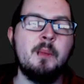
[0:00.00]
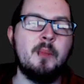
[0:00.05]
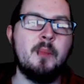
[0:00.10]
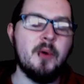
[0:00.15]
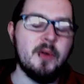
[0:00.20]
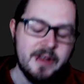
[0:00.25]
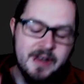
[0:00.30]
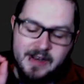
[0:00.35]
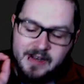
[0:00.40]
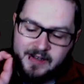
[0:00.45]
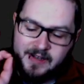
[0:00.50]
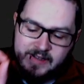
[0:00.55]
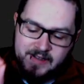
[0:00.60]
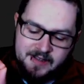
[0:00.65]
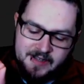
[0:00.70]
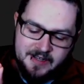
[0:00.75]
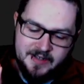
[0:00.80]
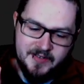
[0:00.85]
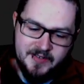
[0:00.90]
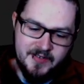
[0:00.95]
But
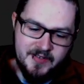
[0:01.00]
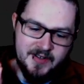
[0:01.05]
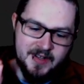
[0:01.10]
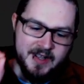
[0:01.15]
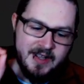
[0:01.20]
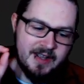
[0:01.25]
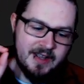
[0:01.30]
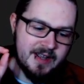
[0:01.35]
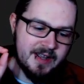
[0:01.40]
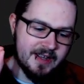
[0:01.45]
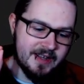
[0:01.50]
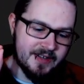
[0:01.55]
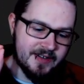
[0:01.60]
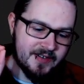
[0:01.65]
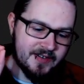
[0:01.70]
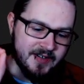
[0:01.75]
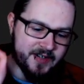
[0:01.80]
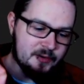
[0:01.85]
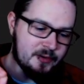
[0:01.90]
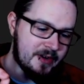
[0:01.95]
this
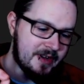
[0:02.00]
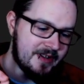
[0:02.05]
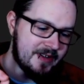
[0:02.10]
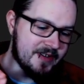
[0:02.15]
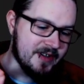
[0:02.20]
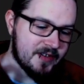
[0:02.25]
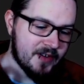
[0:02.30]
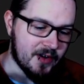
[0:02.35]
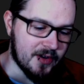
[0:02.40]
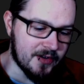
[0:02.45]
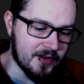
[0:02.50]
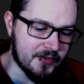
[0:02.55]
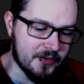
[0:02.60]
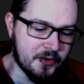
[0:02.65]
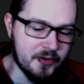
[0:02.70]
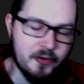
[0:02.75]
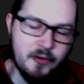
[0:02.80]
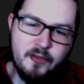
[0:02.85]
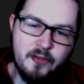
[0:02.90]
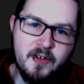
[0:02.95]
series is also
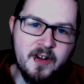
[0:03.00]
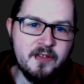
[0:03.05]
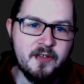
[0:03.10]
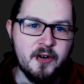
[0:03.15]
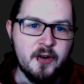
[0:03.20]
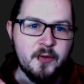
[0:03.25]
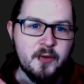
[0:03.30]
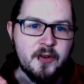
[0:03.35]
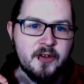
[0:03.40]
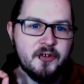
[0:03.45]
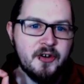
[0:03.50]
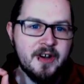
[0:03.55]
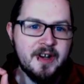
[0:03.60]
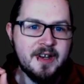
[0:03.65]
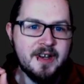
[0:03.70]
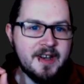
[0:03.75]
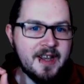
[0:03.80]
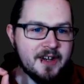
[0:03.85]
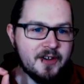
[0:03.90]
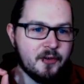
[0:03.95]
going to revolve around us trying
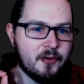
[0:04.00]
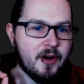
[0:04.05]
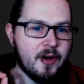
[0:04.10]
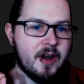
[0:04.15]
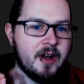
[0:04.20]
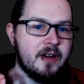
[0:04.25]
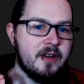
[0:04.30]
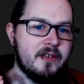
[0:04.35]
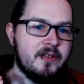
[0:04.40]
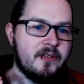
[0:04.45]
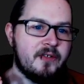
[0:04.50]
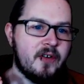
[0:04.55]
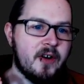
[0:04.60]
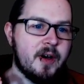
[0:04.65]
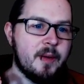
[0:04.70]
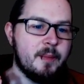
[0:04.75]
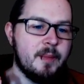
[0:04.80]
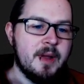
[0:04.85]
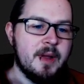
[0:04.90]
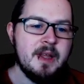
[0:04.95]
to take Dorog
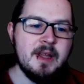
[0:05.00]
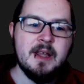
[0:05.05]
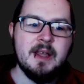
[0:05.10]
from